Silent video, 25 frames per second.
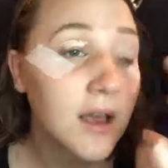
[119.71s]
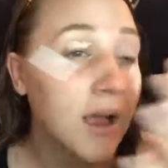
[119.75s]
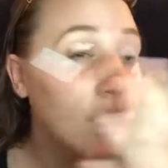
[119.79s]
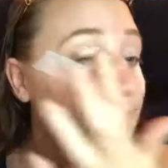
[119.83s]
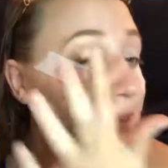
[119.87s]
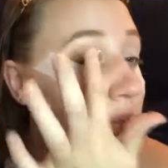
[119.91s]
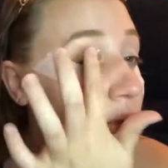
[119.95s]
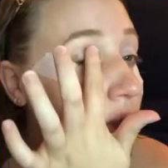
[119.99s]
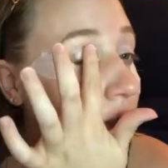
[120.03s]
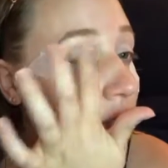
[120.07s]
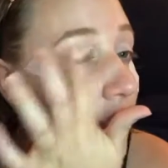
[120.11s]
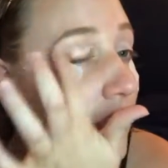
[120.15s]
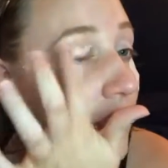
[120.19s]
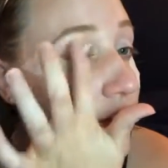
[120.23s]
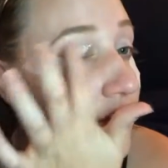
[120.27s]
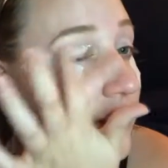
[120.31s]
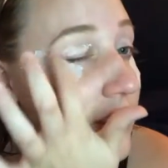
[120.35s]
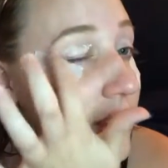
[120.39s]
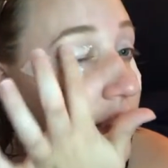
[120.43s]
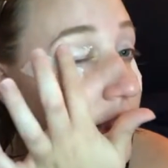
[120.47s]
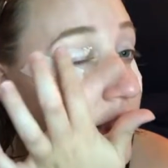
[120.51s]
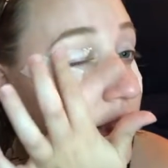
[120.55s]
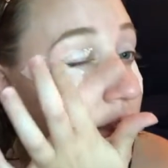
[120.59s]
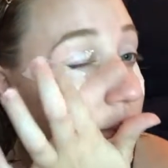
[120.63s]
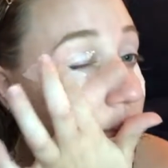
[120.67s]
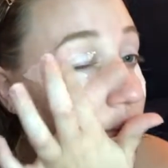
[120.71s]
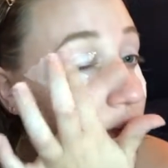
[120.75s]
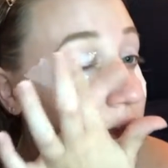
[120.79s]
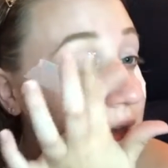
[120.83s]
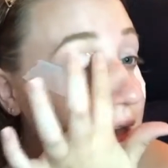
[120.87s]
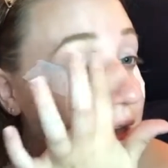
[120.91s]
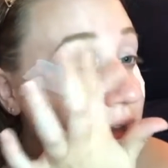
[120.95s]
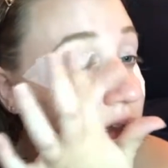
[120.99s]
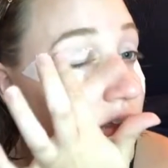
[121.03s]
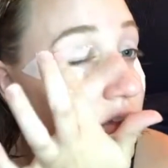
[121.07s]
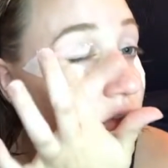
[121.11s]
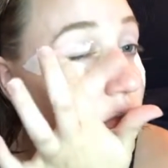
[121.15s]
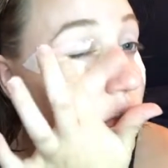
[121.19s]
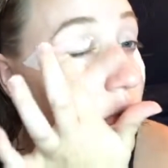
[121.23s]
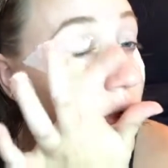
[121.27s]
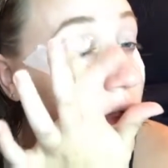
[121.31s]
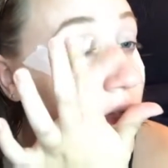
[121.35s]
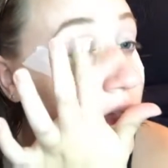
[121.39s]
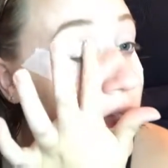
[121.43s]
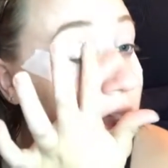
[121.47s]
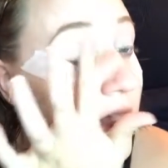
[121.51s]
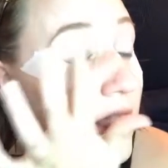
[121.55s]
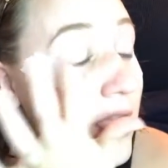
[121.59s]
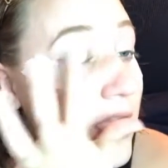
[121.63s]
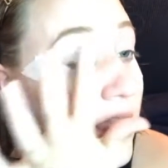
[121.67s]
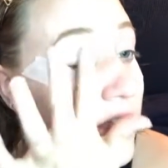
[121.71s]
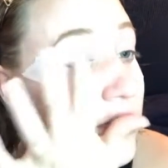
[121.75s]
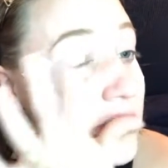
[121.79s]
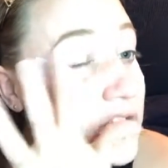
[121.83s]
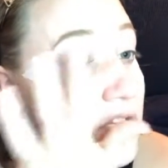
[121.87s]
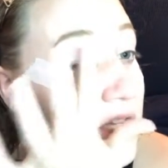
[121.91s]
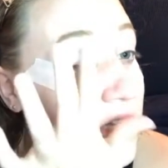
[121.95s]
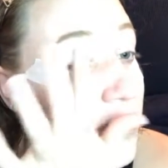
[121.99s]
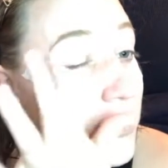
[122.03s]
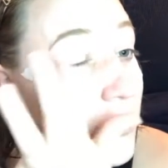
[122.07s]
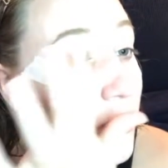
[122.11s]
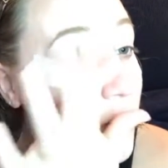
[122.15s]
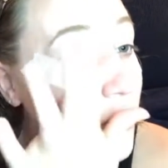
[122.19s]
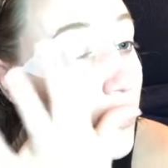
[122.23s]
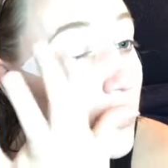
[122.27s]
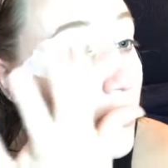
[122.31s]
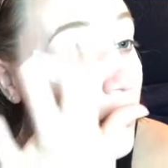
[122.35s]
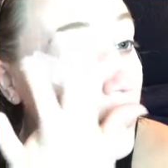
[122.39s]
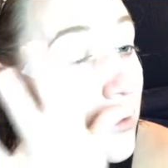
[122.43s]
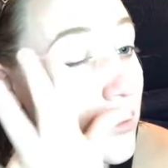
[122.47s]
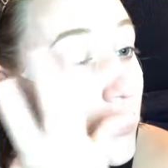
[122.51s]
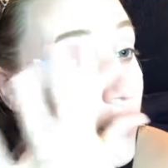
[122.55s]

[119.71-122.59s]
I'm not taking my NYX white eyeshadow